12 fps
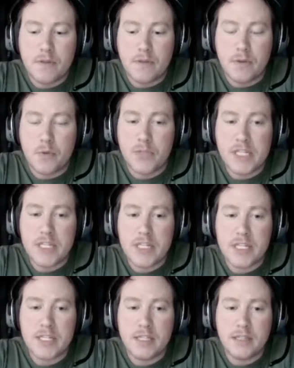the
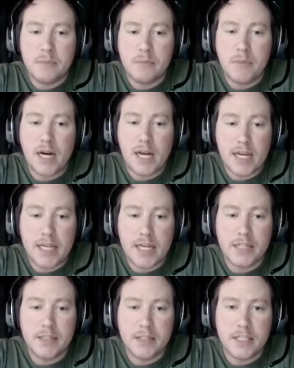reason
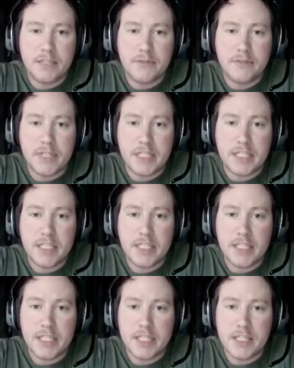behind the affinity
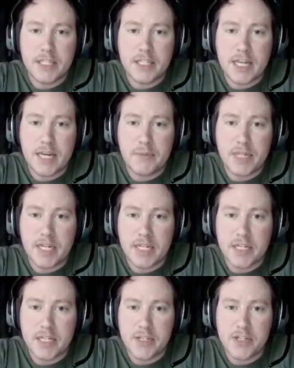is uh,
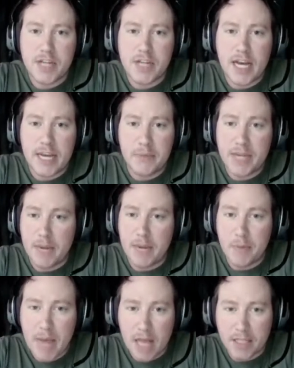because I
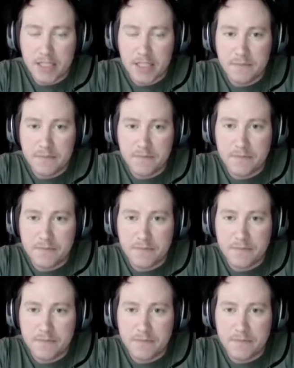became a paladin.